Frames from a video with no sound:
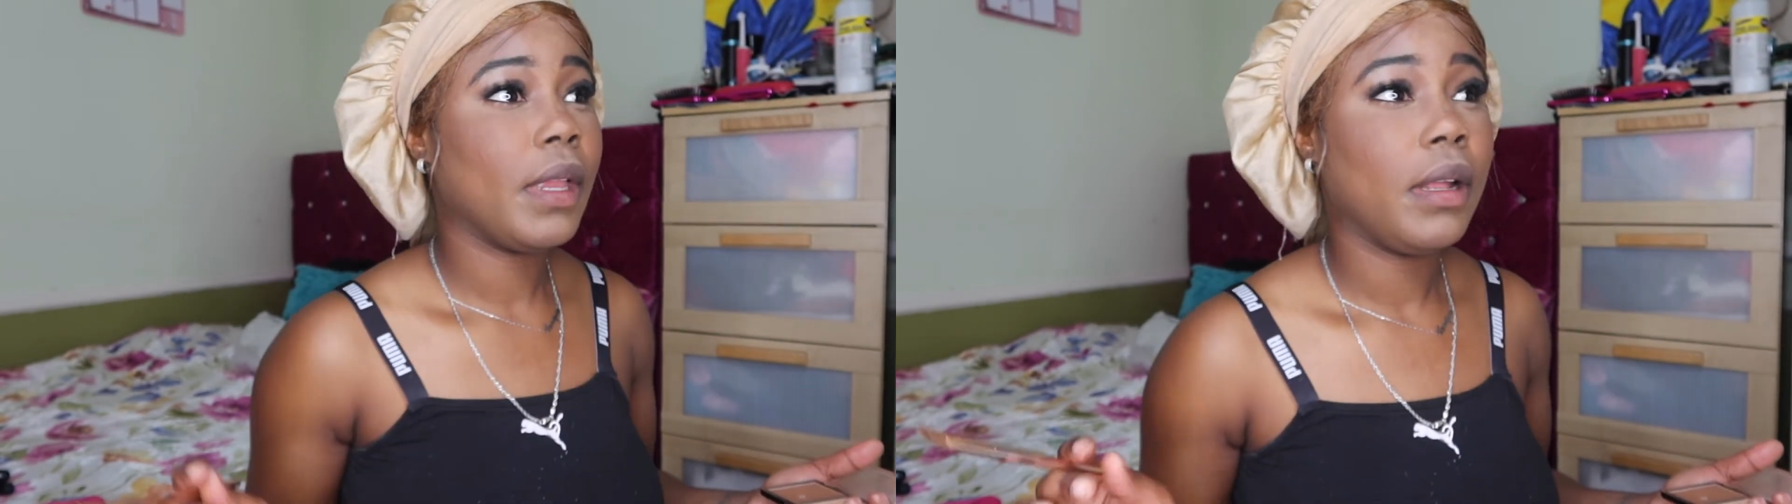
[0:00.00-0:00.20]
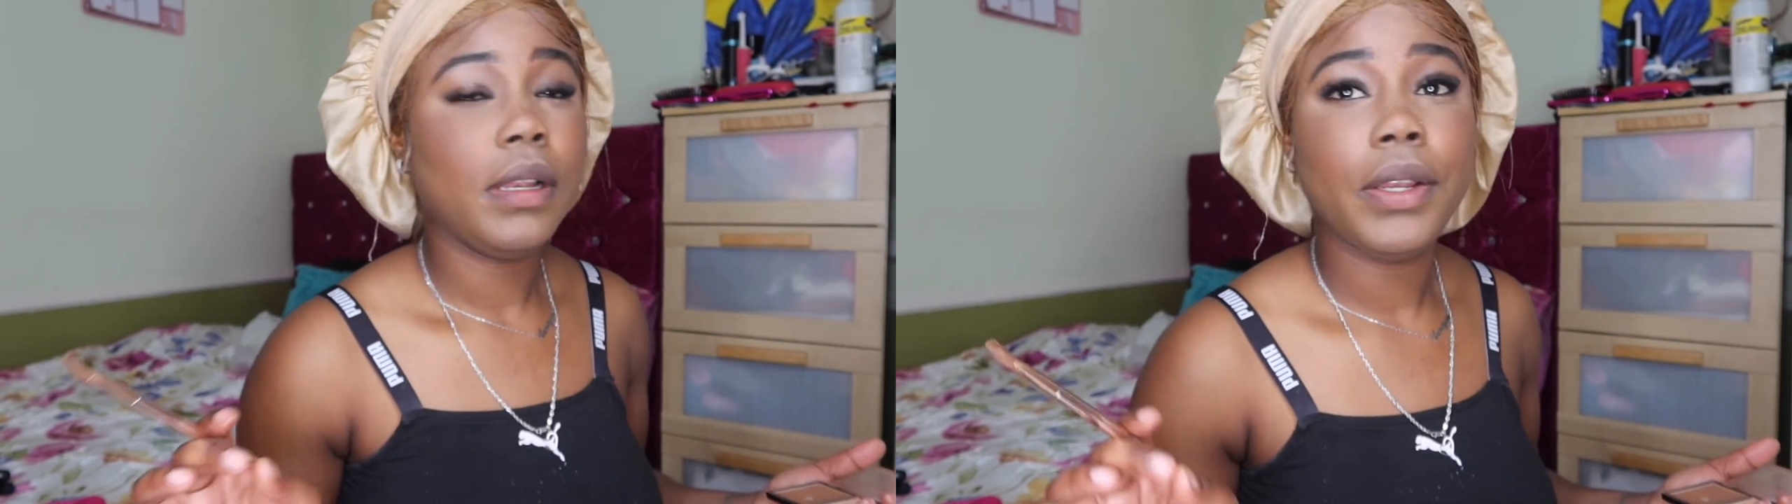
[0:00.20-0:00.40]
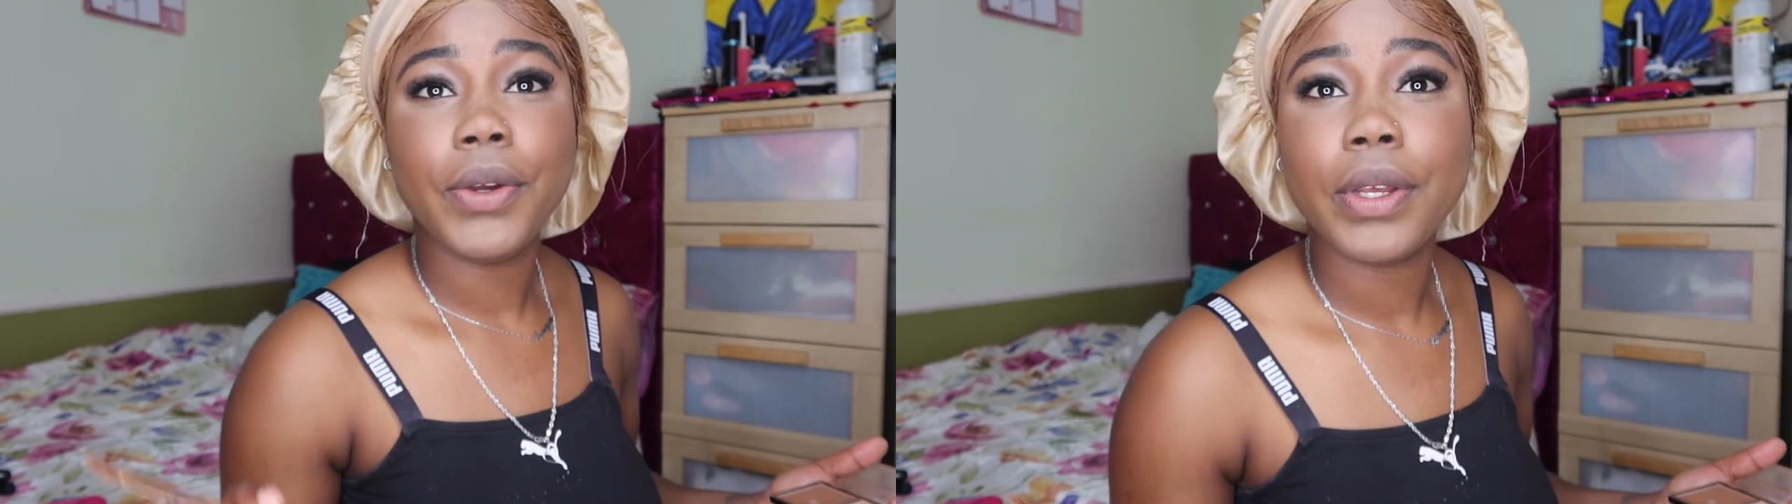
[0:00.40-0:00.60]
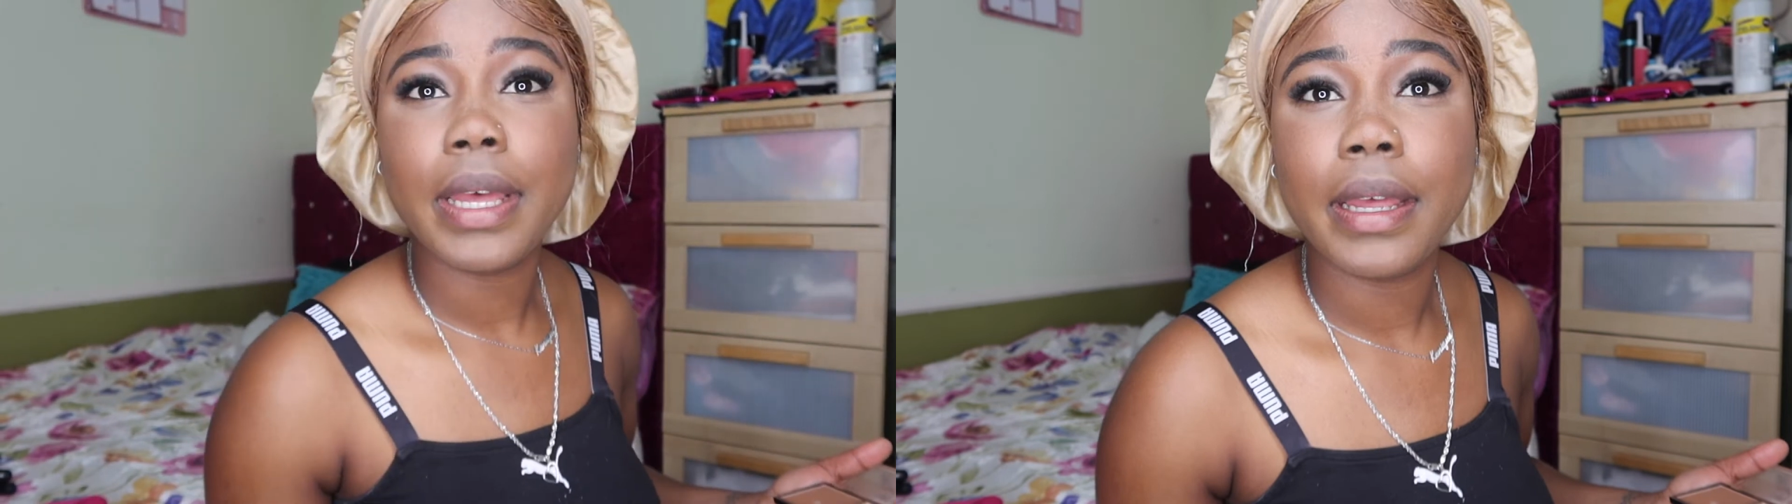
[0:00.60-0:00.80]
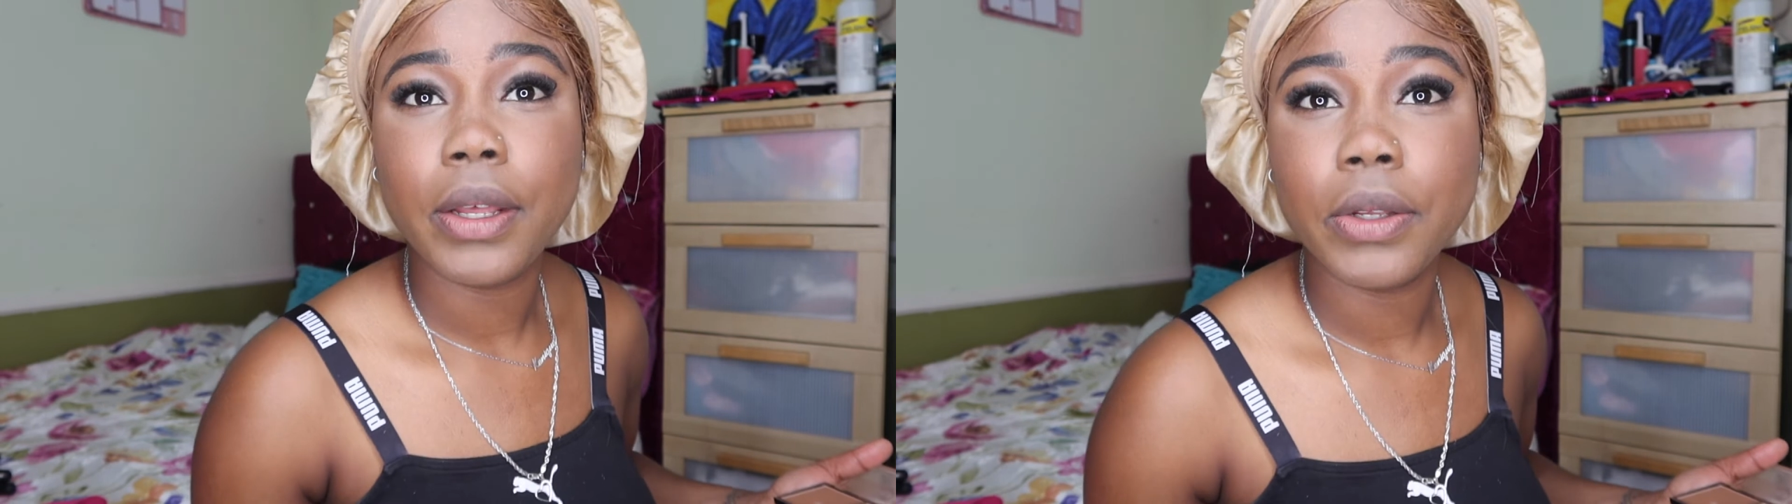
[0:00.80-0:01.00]
Look
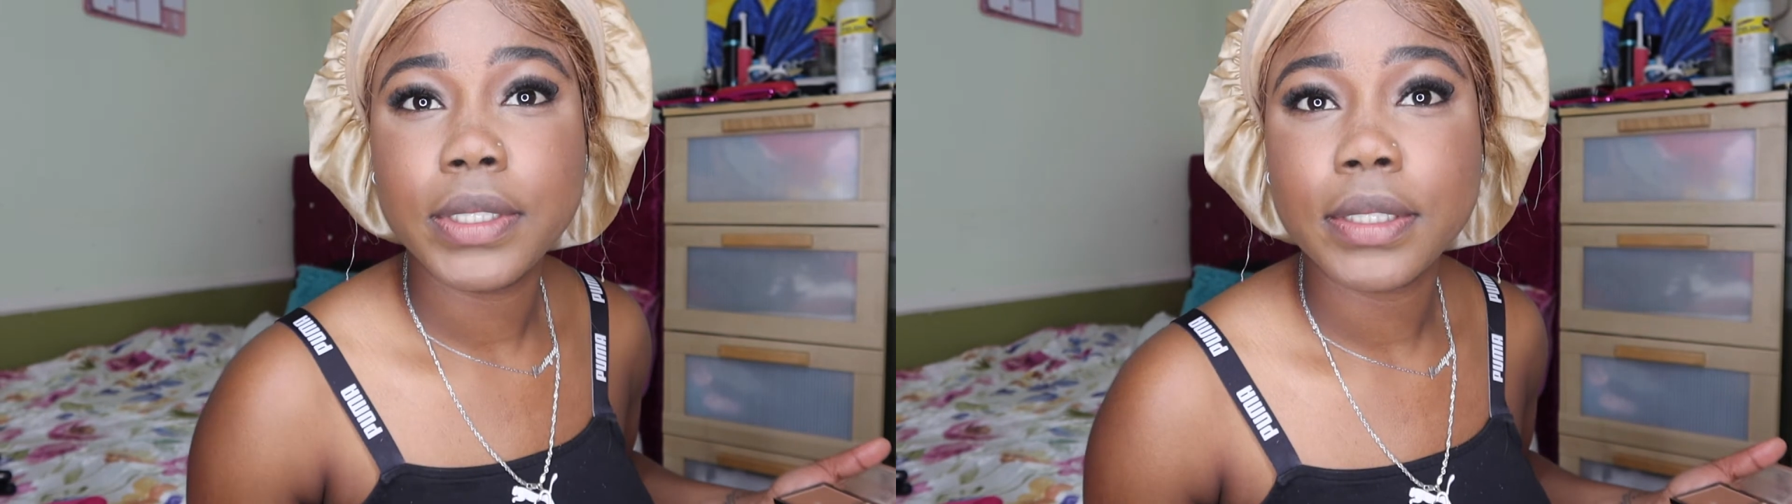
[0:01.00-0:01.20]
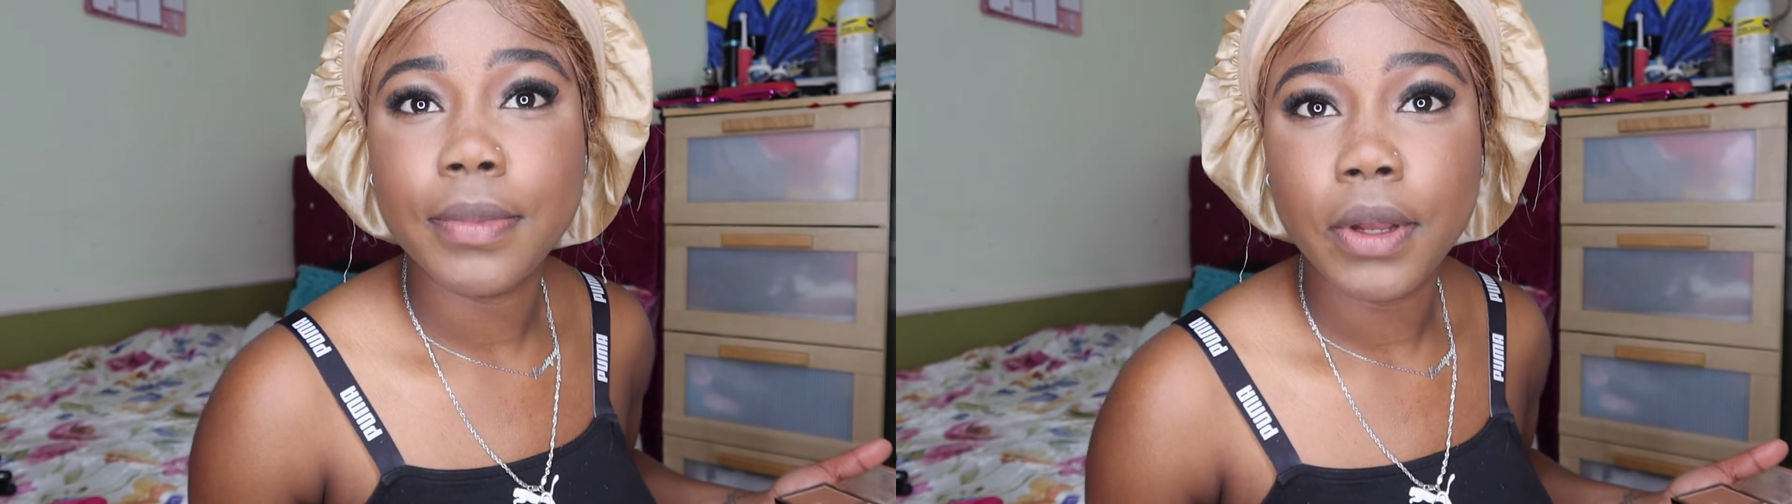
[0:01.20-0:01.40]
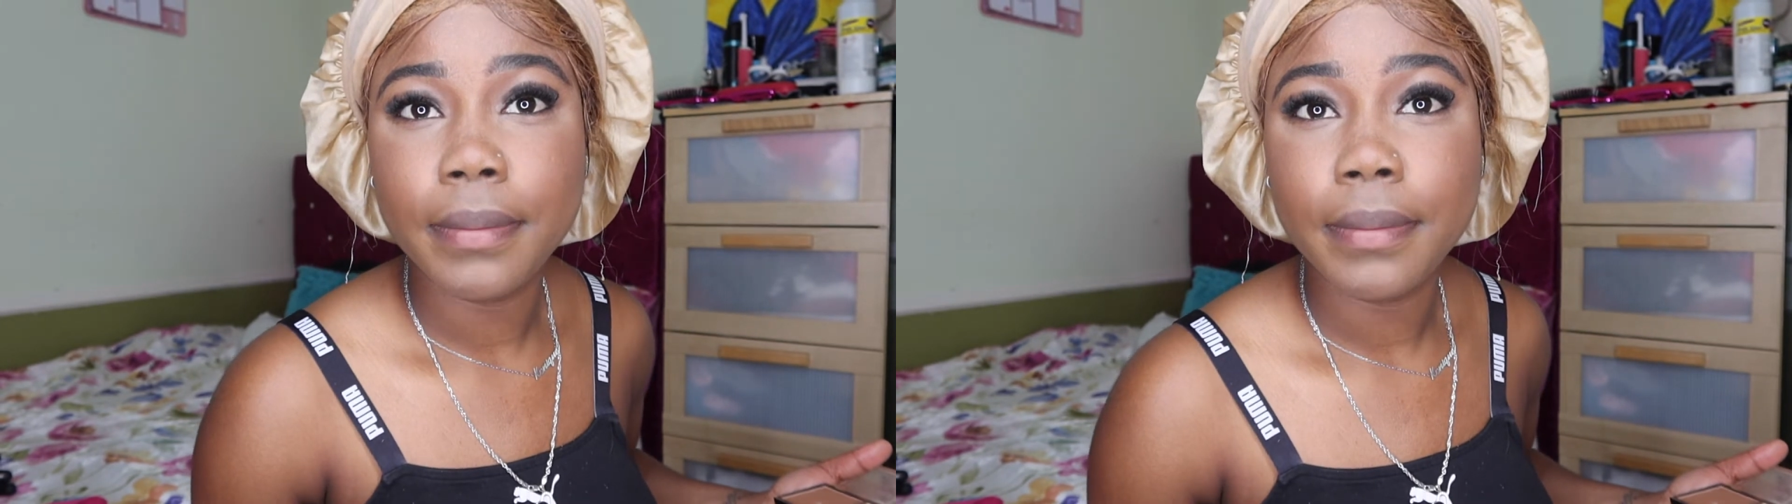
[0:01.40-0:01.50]
at how small